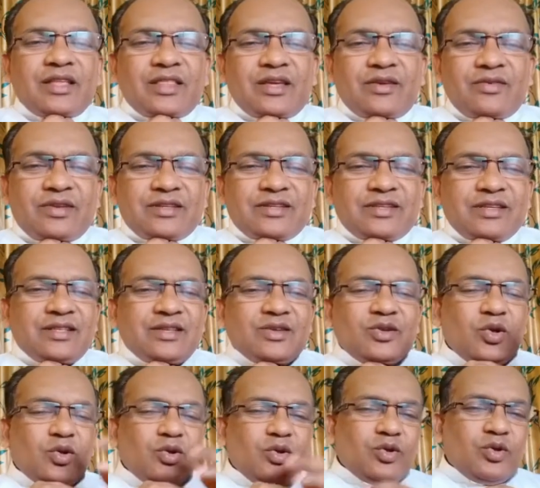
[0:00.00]
They will say that
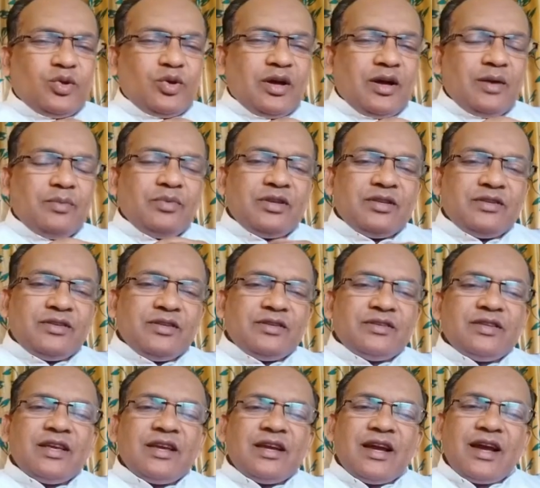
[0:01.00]
no, hum kisi
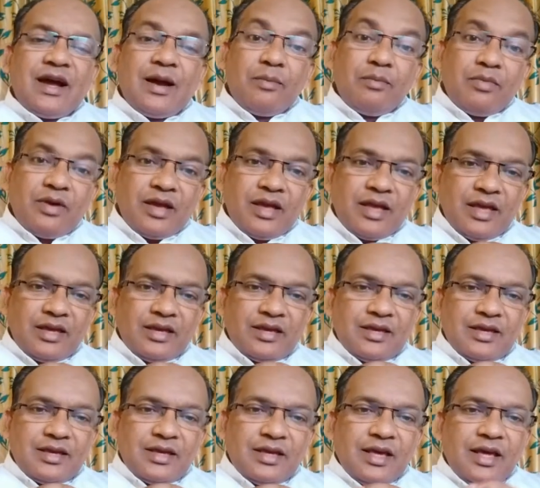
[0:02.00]
se kam
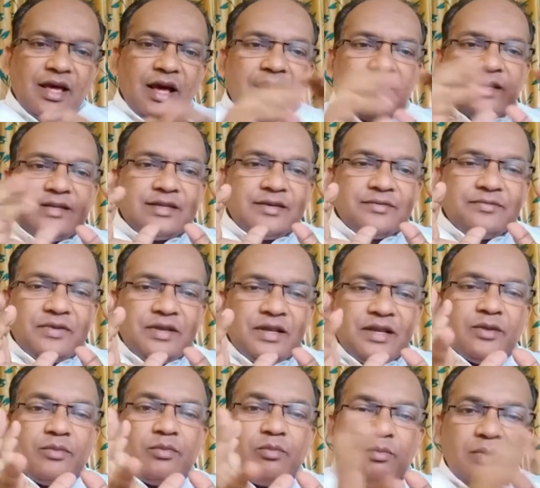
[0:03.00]
hai, aisa
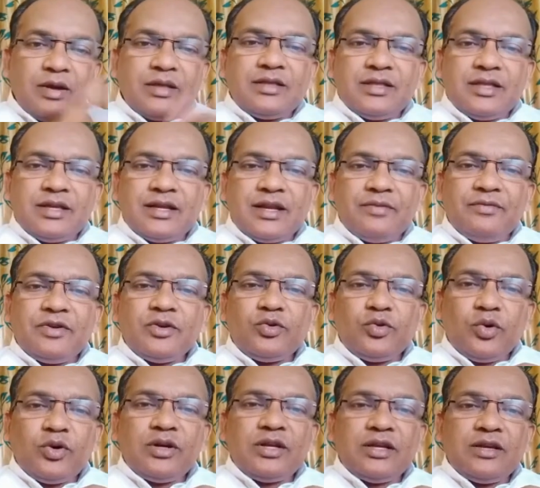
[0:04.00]
feeling mat dena. We
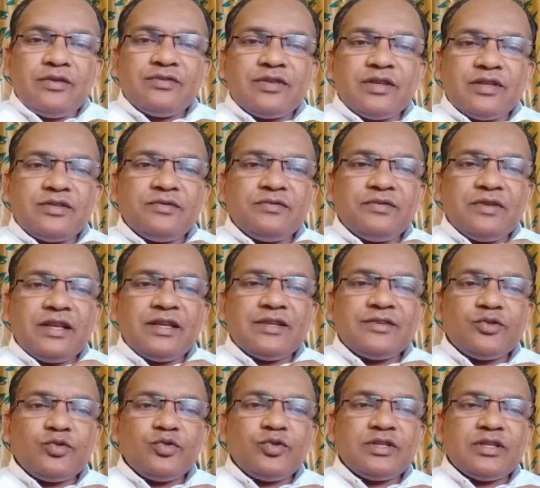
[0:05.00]
don't give such
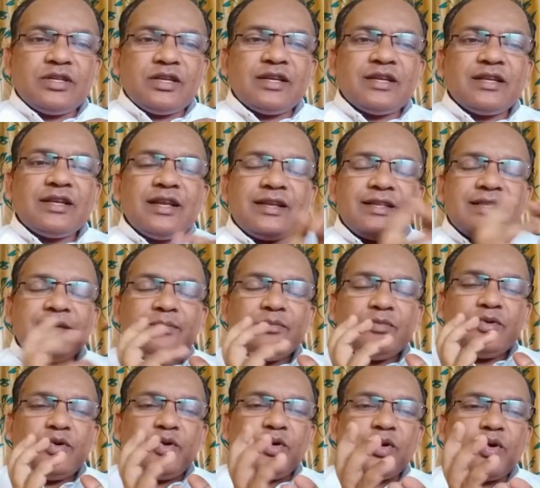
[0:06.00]
feelings to the children. Let
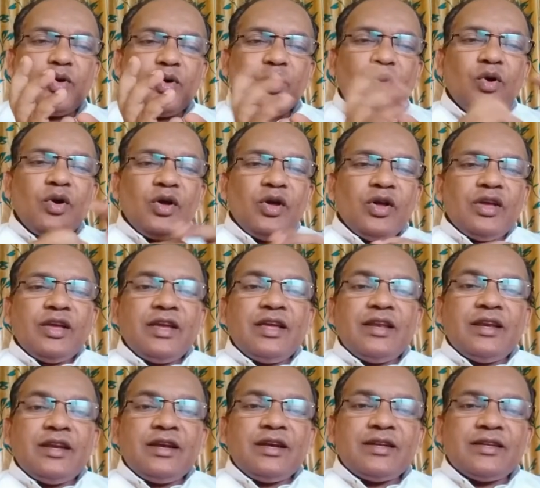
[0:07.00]
them grow
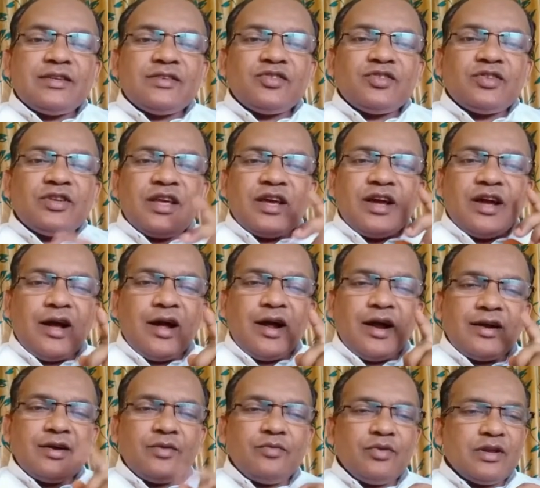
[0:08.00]
in industry,
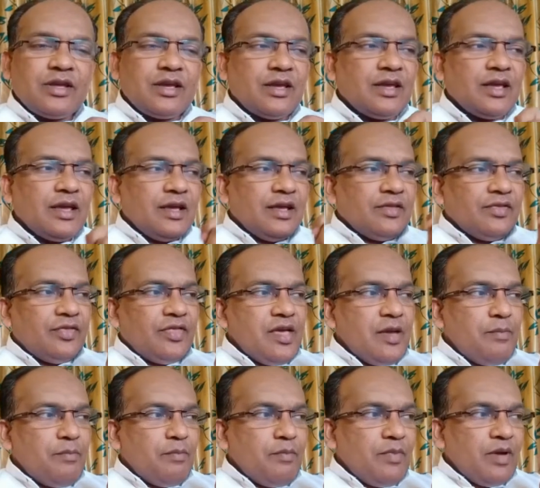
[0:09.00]
hard working.
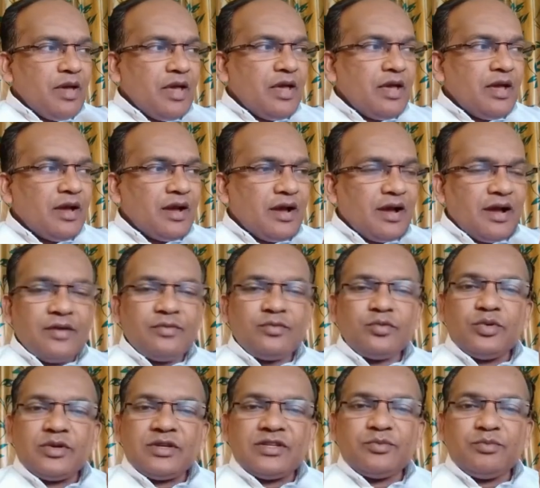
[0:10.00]
They may
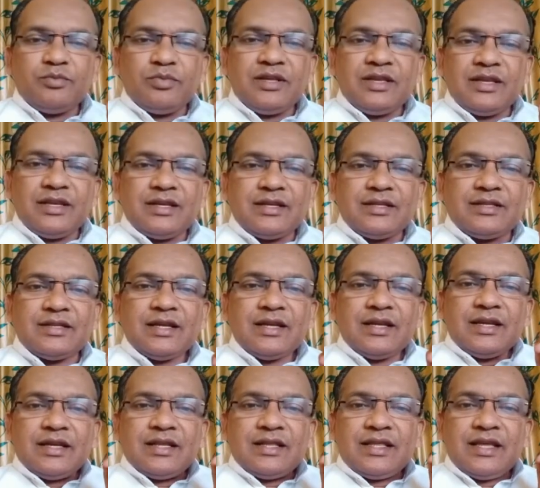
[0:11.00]
have to experience,
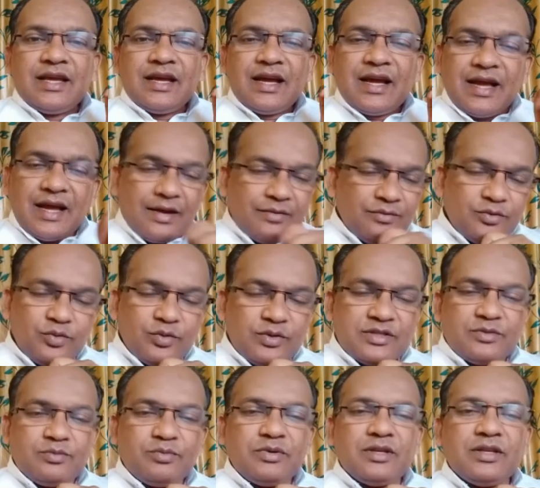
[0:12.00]
they have to
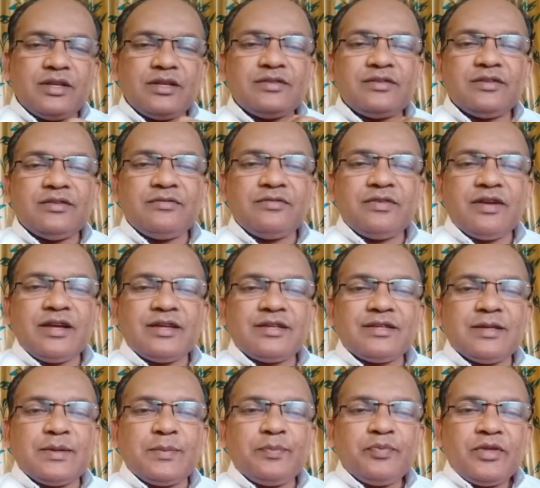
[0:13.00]
experience in
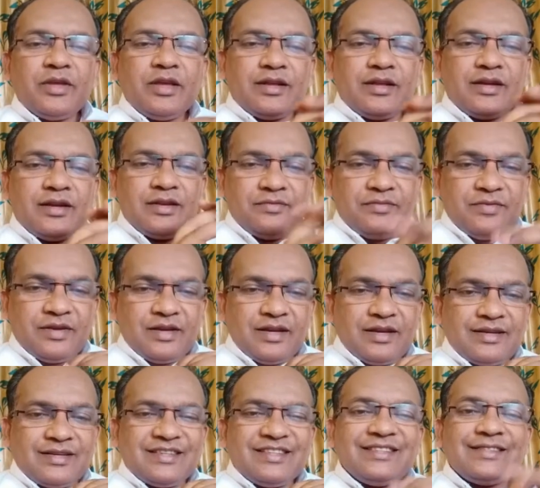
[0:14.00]
fact
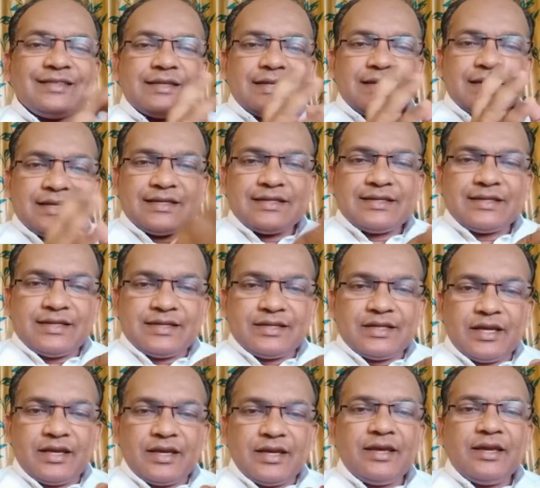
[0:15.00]
difficulties, risk
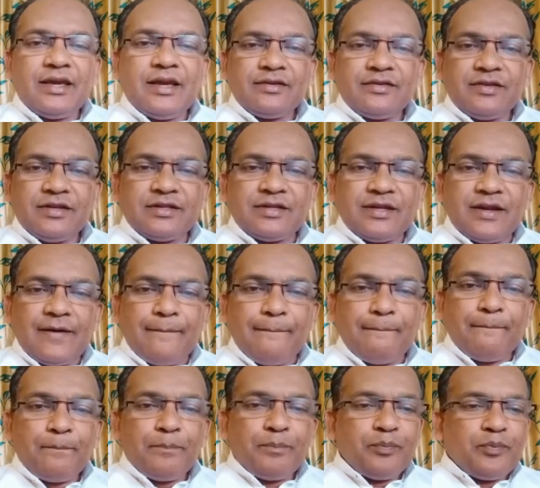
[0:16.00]
taking, etc.
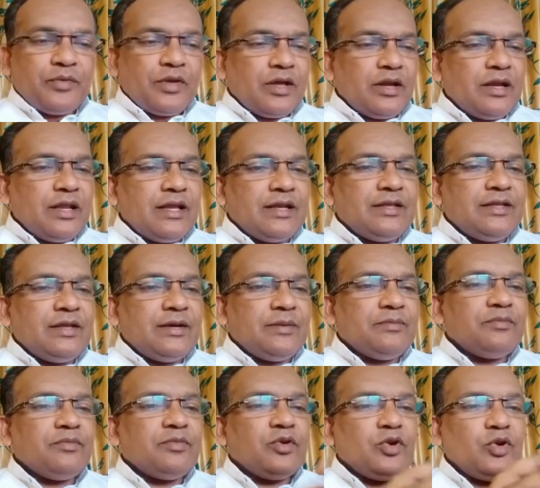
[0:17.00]
Let
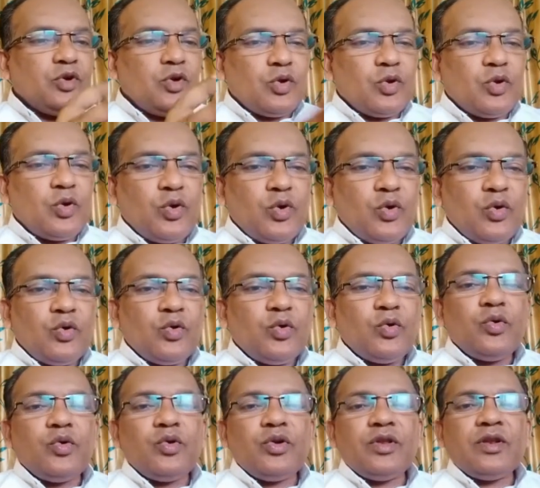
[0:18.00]
them
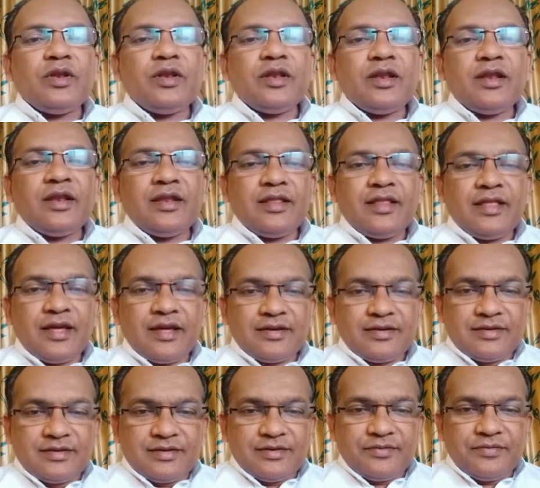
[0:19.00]
grow in
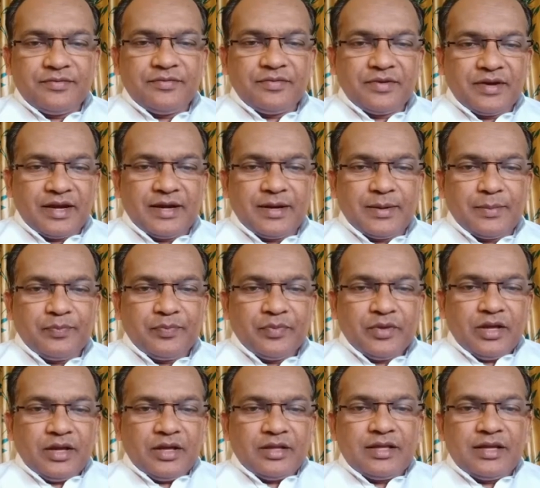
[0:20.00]
that freedom.
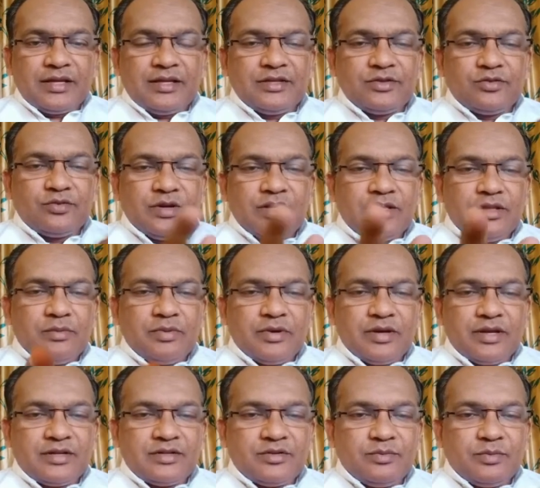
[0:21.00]
That is why the
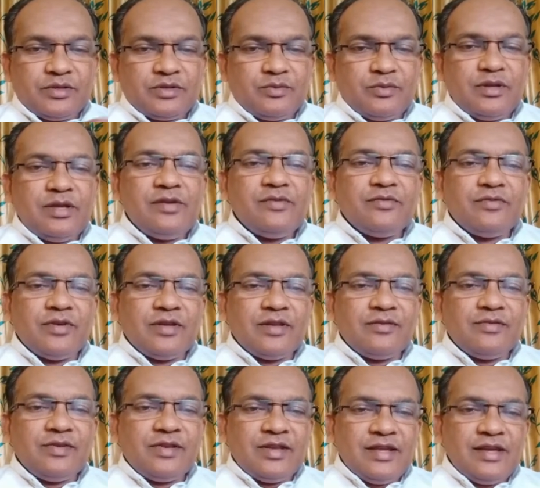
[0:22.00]
parents must be
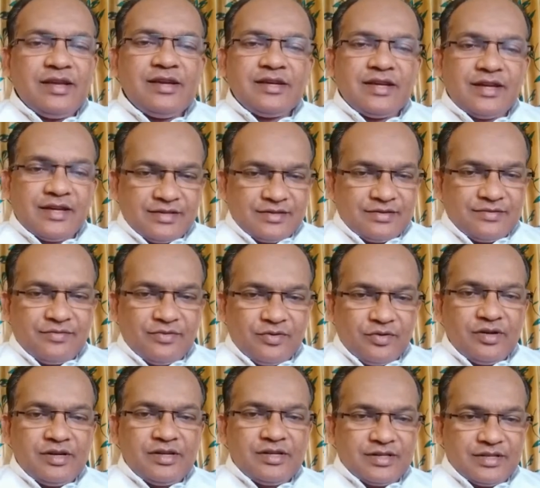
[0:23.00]
very, very
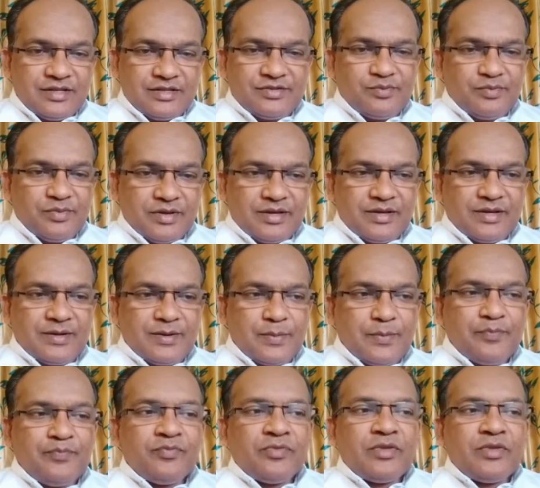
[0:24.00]
careful in this period.